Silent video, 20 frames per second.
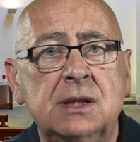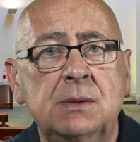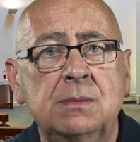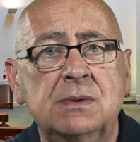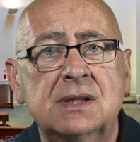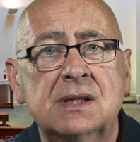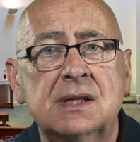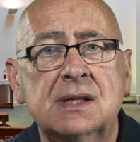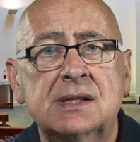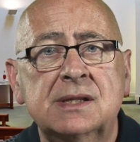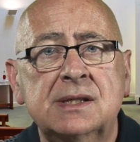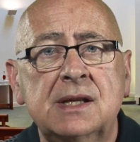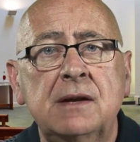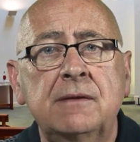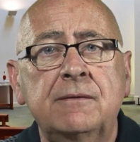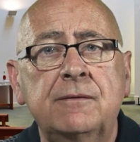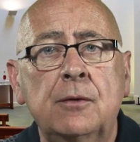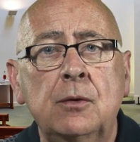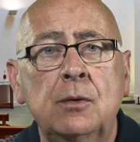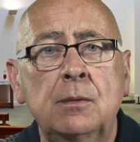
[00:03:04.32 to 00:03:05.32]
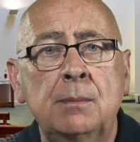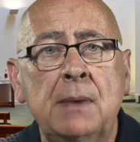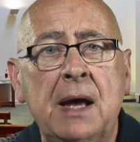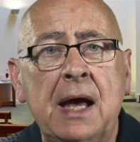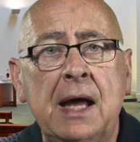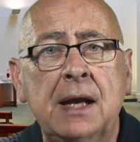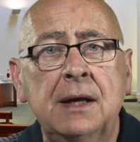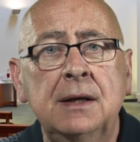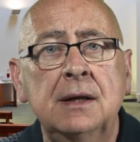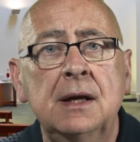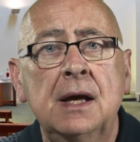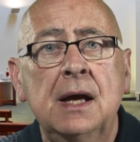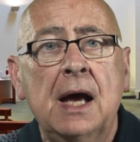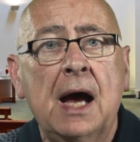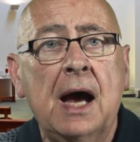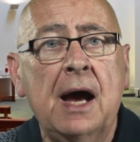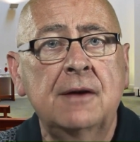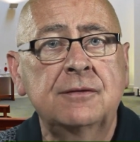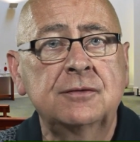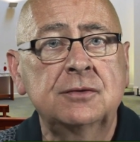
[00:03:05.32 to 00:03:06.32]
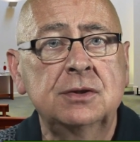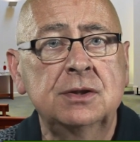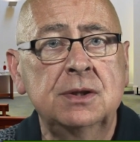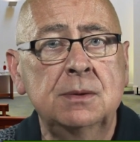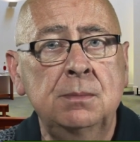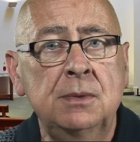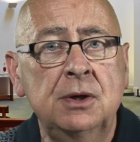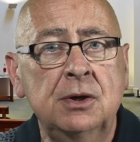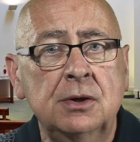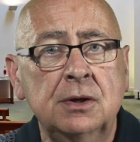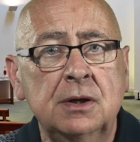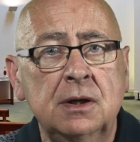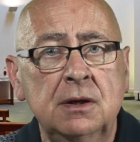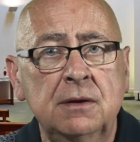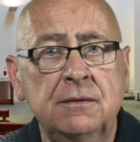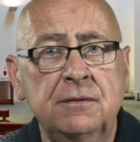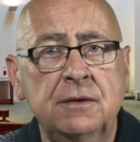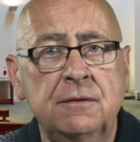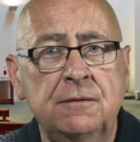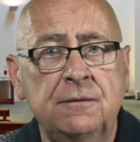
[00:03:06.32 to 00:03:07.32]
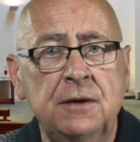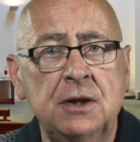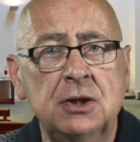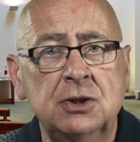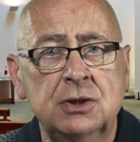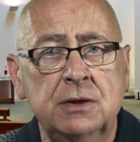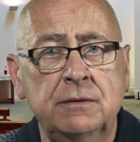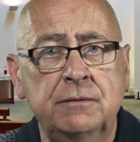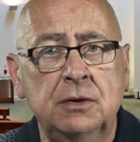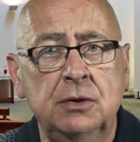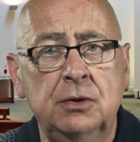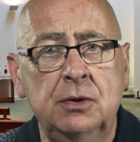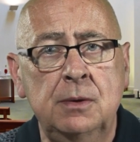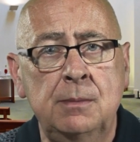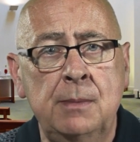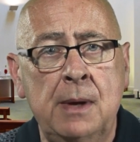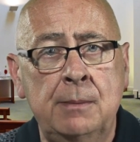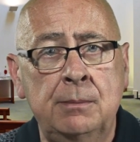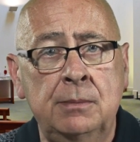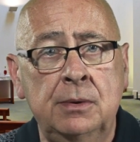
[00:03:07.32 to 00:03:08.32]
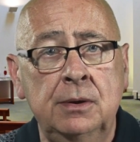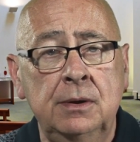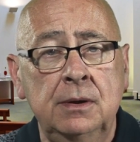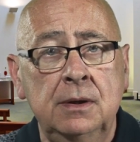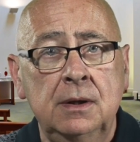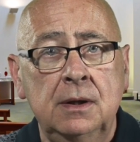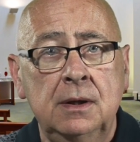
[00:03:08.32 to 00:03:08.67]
he was a sinful man after the miracle of the fish, if you remember.